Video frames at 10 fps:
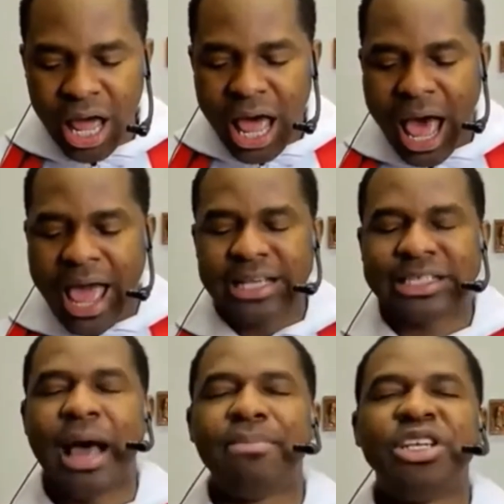I
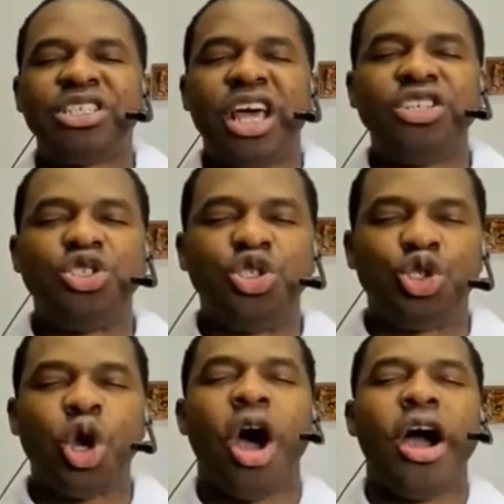establish a
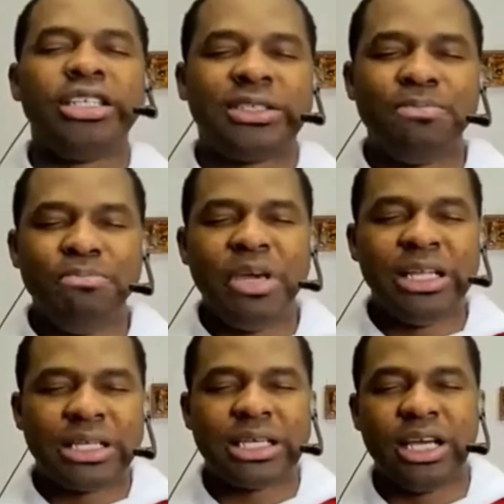joint
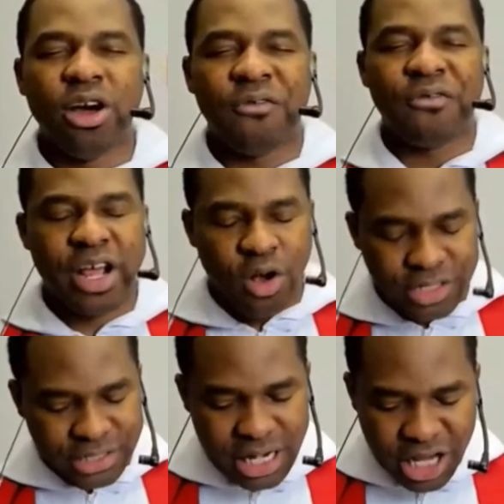meeting of
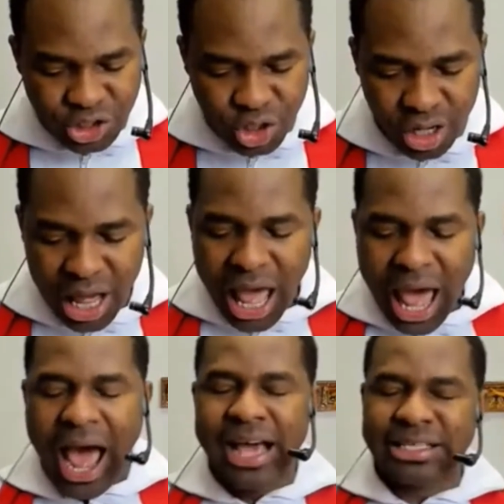reconciliation.
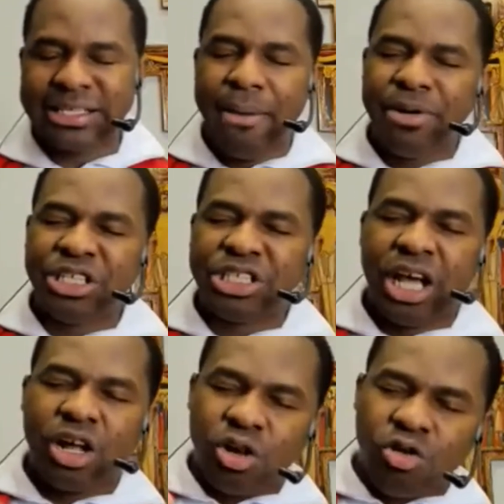I establish a
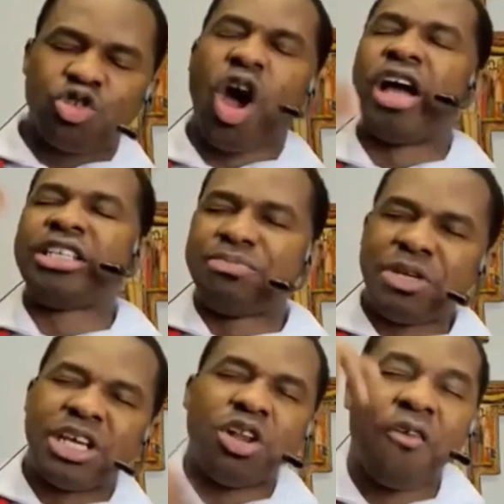joint
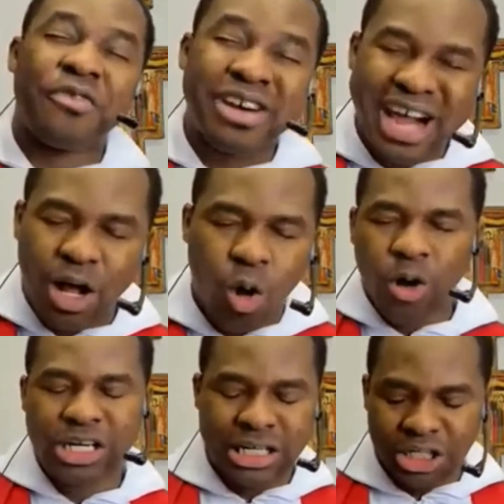meeting of
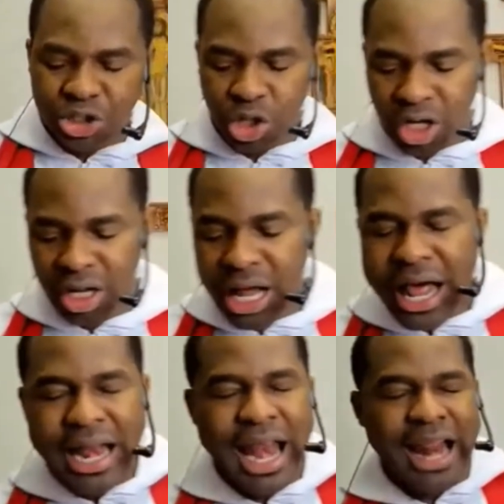recognition.
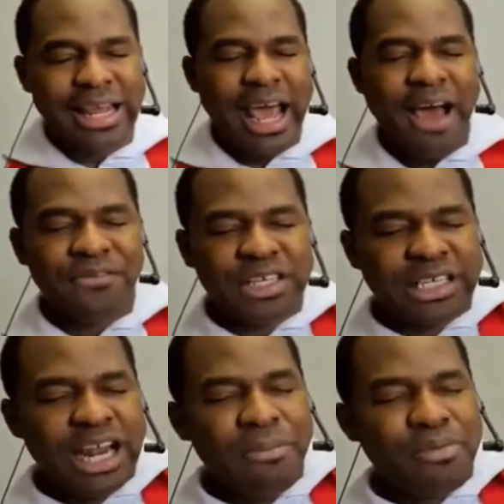Let the heavens
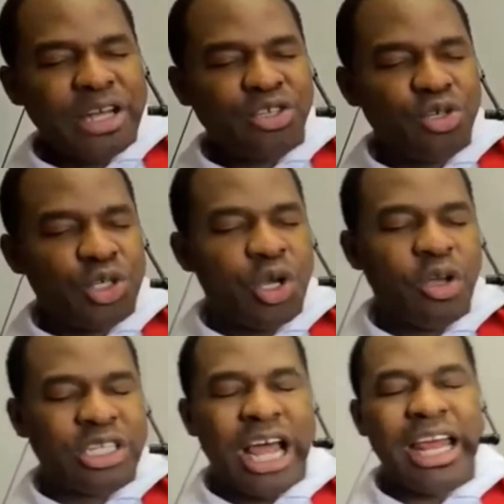celebrate you, so
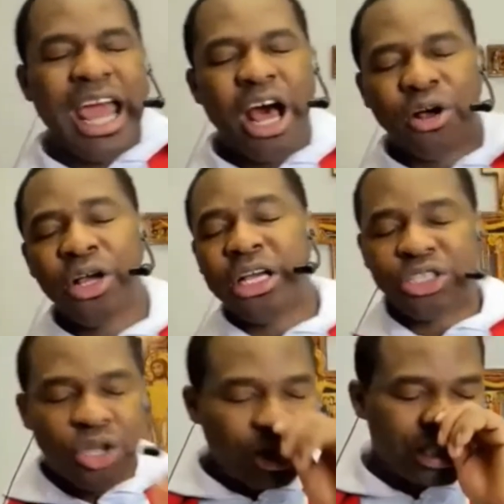shall the hell,
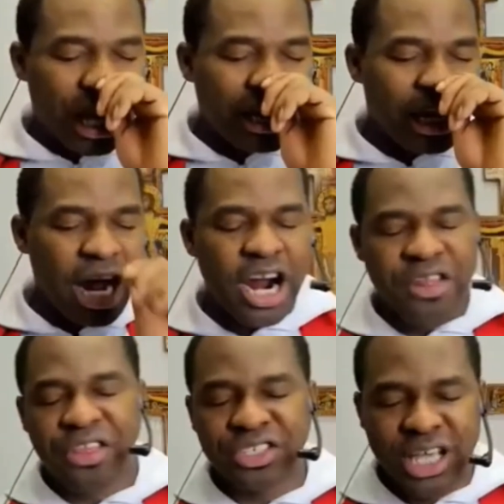so shall the
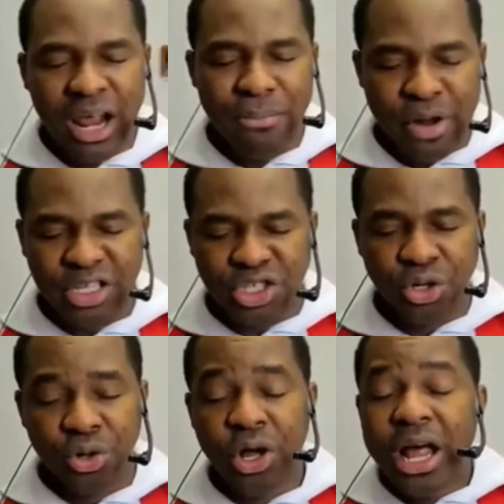earth celebrate
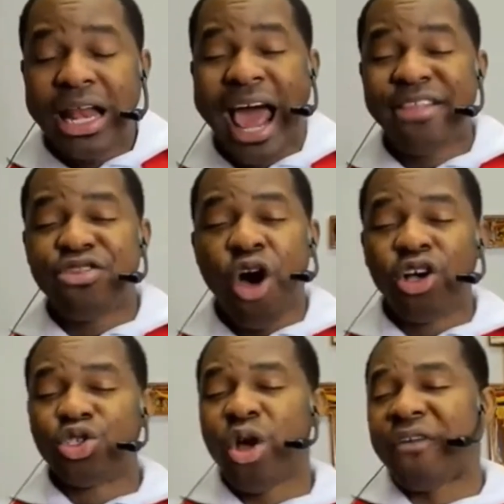you. Let
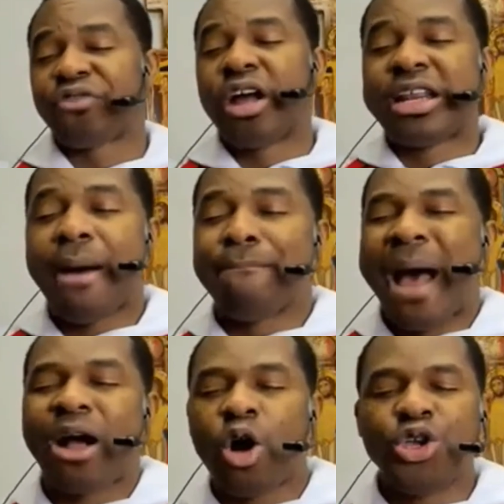those who have turned their
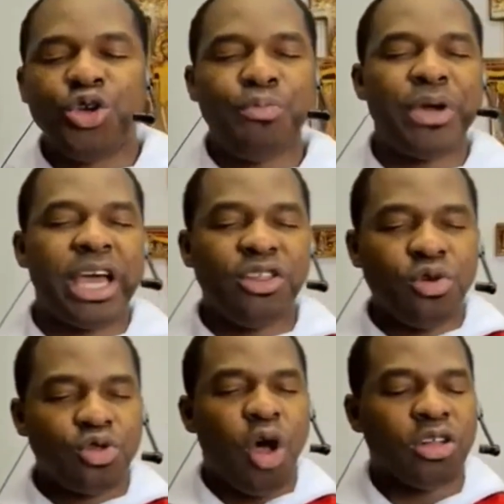back on you begin
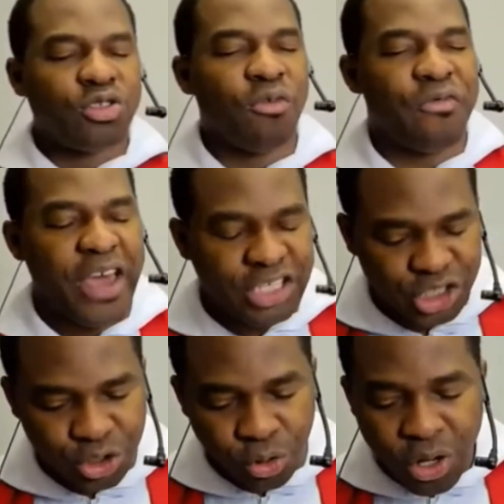to turn to
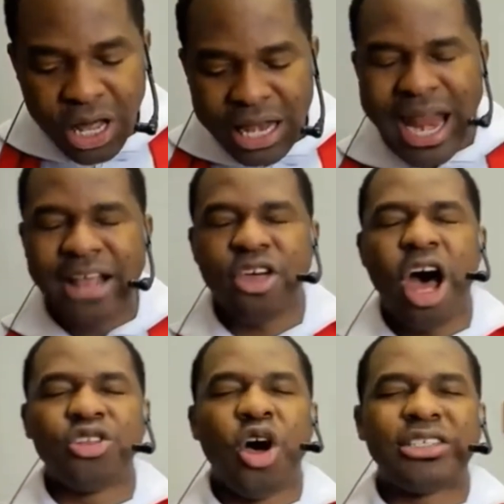face you. Let
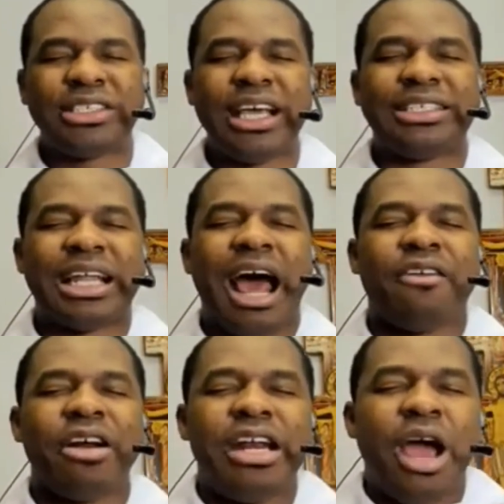all those things that are
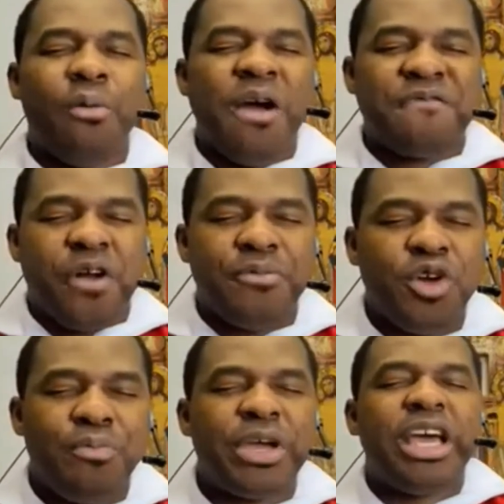running away from you
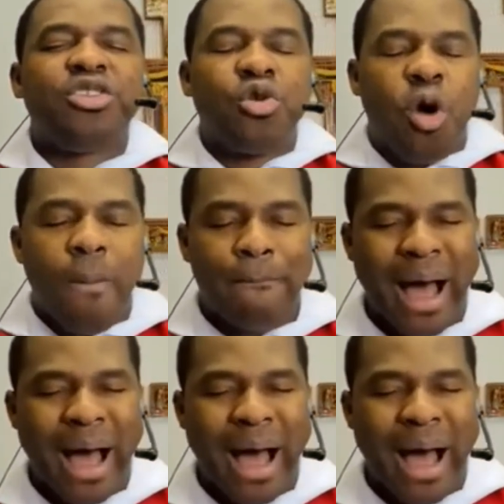begin to come back